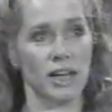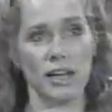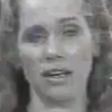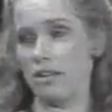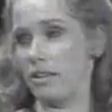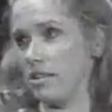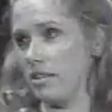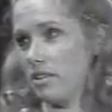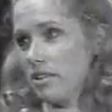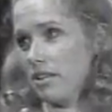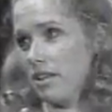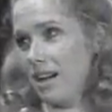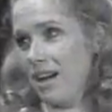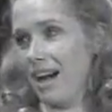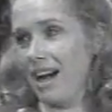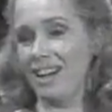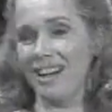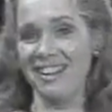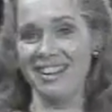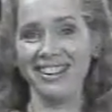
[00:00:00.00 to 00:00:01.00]
and
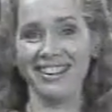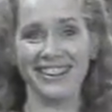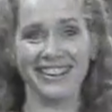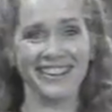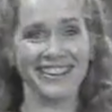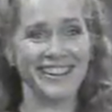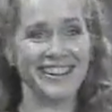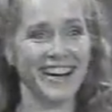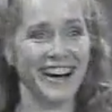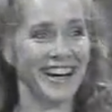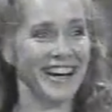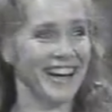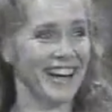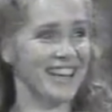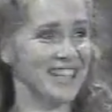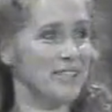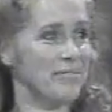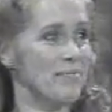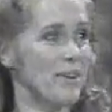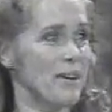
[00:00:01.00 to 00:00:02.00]
I
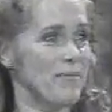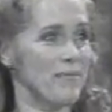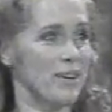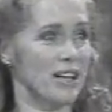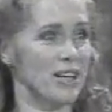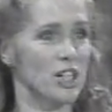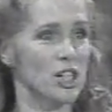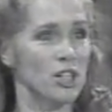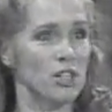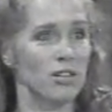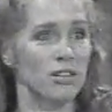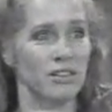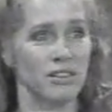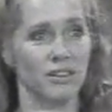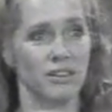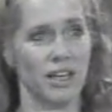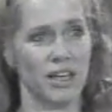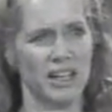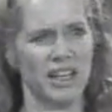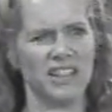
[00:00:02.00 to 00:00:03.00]
asked maybe I
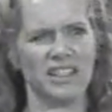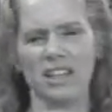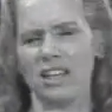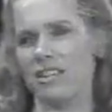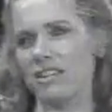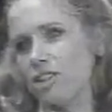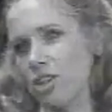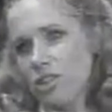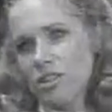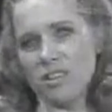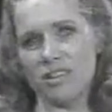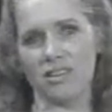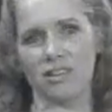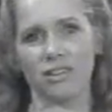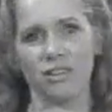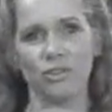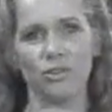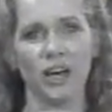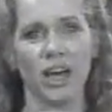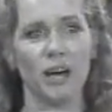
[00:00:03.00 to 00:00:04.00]
shouldn't, and he said, just
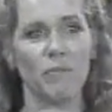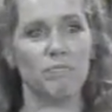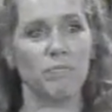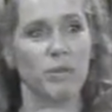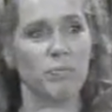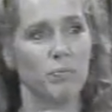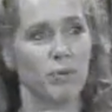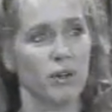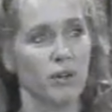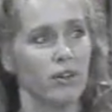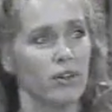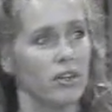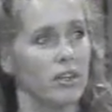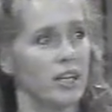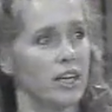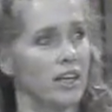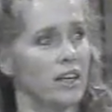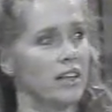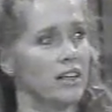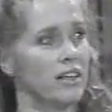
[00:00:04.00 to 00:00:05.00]
do Happy
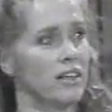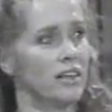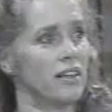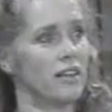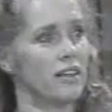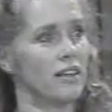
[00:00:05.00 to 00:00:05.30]
Birthday.